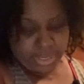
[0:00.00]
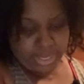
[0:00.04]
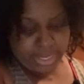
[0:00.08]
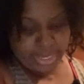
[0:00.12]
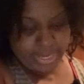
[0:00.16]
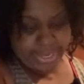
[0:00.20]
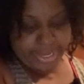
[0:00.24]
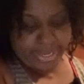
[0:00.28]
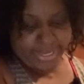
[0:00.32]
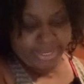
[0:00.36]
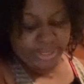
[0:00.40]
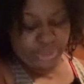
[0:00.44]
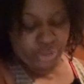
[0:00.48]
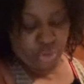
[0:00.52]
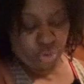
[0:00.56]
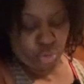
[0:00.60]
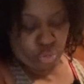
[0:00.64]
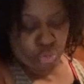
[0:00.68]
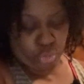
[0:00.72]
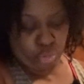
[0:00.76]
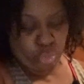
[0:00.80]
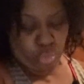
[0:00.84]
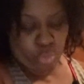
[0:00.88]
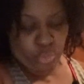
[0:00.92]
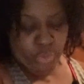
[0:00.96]
is
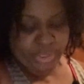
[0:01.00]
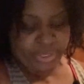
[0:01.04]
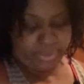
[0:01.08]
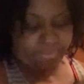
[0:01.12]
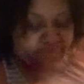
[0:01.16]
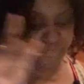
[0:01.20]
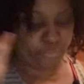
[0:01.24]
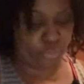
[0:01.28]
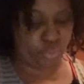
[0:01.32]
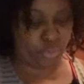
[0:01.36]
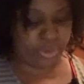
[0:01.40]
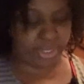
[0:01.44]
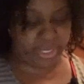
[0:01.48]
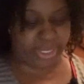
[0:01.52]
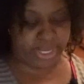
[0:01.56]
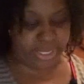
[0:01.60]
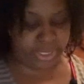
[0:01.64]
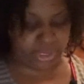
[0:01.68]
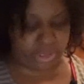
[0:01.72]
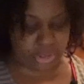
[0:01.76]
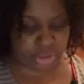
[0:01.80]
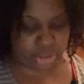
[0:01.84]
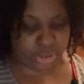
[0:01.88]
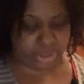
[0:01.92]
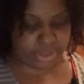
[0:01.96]
24
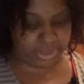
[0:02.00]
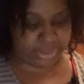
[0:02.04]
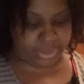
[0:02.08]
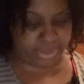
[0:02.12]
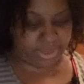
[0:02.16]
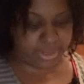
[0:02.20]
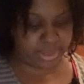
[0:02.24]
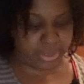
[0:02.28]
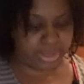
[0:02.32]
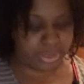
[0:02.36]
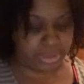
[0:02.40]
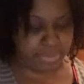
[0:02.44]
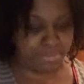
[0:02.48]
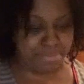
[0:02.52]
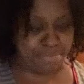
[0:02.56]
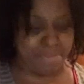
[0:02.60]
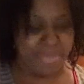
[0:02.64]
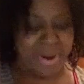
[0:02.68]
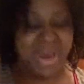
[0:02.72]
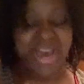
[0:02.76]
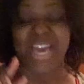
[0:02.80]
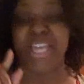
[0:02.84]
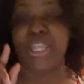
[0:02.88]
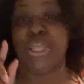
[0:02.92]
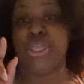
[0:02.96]
inches
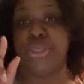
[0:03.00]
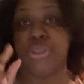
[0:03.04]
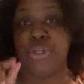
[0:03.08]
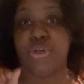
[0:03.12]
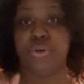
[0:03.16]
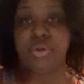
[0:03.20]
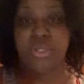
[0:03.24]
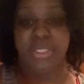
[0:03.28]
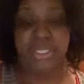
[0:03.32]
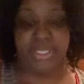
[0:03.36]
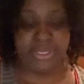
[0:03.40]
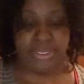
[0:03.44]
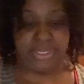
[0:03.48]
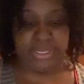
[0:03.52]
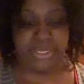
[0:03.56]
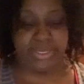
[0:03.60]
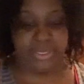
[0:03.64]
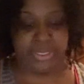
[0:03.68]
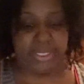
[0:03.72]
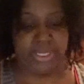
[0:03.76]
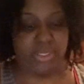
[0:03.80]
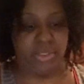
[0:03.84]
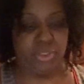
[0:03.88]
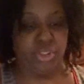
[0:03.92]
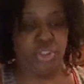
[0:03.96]
by 36
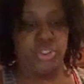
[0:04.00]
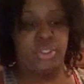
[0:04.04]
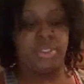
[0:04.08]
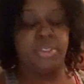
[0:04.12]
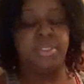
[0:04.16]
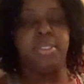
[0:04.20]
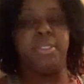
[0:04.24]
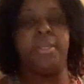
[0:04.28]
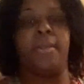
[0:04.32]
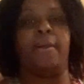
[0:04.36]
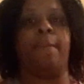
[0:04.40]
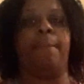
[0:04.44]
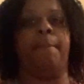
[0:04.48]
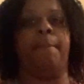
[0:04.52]
inches.